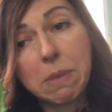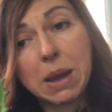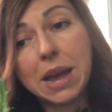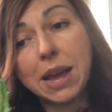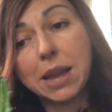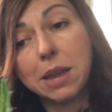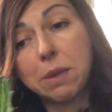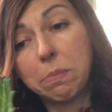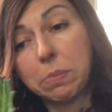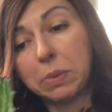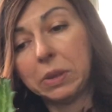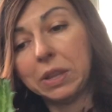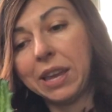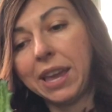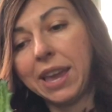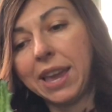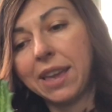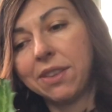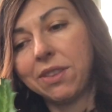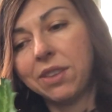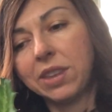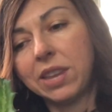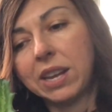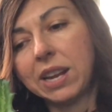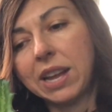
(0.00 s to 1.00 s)
my
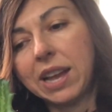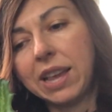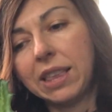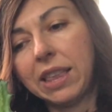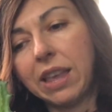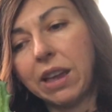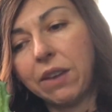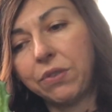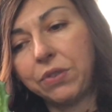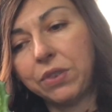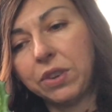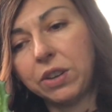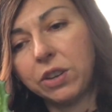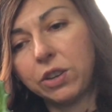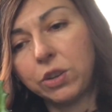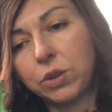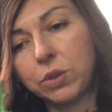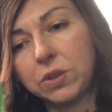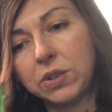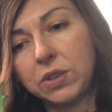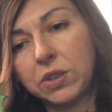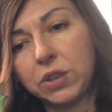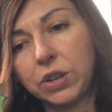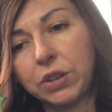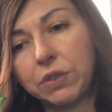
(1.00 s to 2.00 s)
plant that I left in the
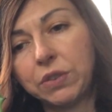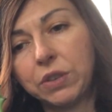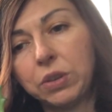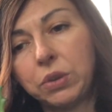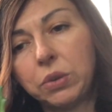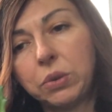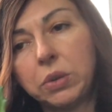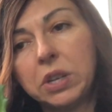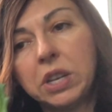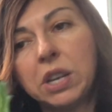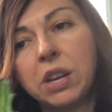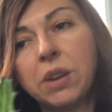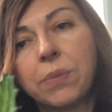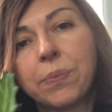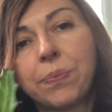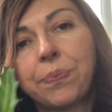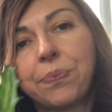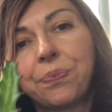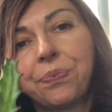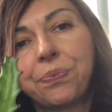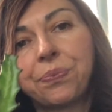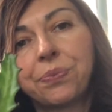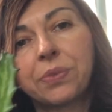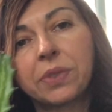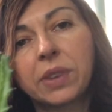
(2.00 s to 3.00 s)
conservatory,
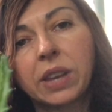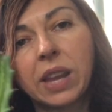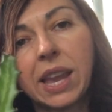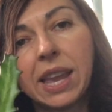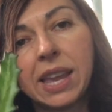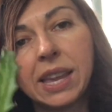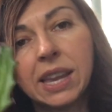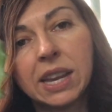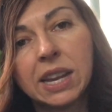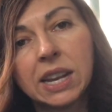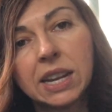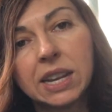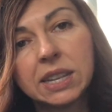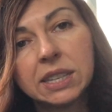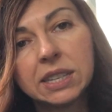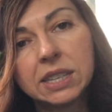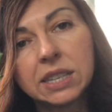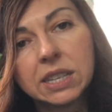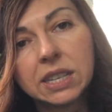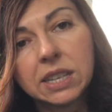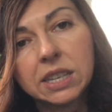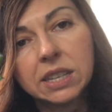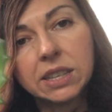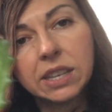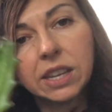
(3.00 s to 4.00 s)
and
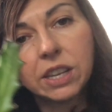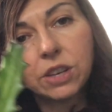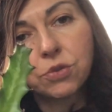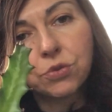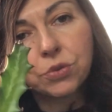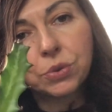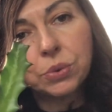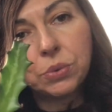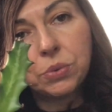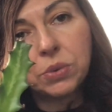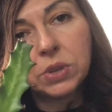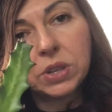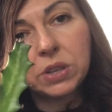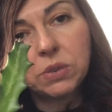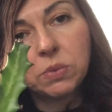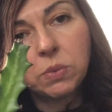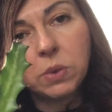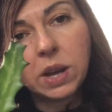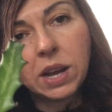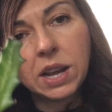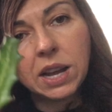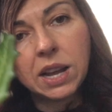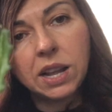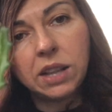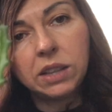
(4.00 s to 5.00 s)
they rooted
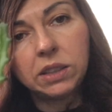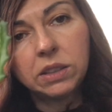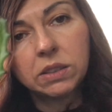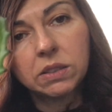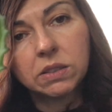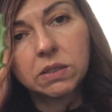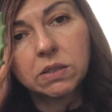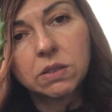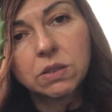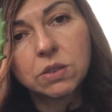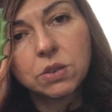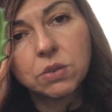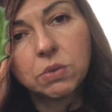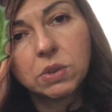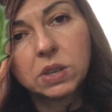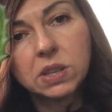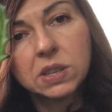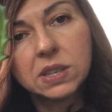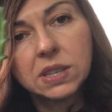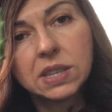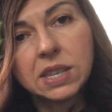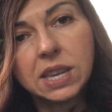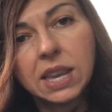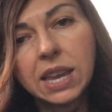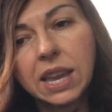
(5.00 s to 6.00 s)
well. As you can
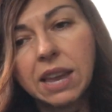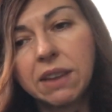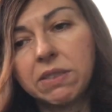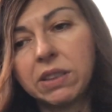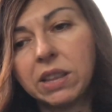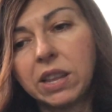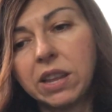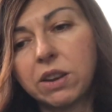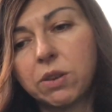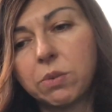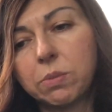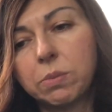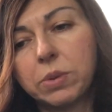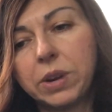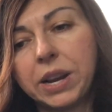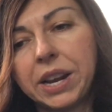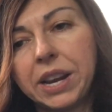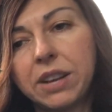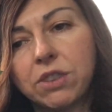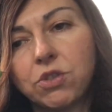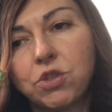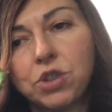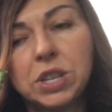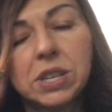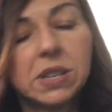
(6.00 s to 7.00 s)
see, have a lot of
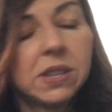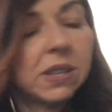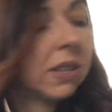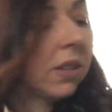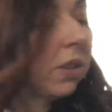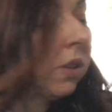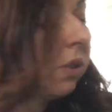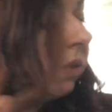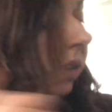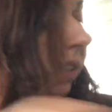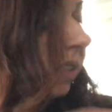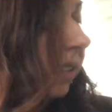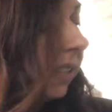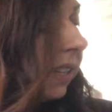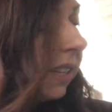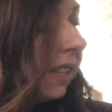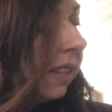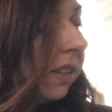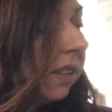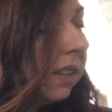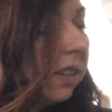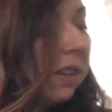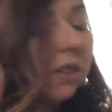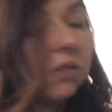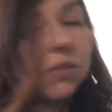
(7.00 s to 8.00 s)
branches, so you can see
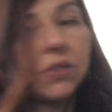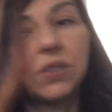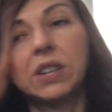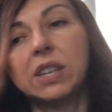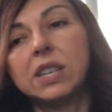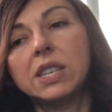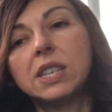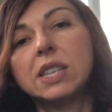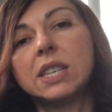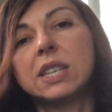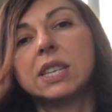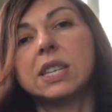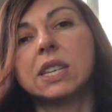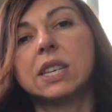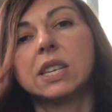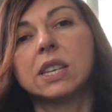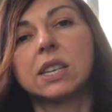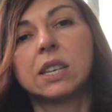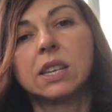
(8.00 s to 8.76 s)
the difference.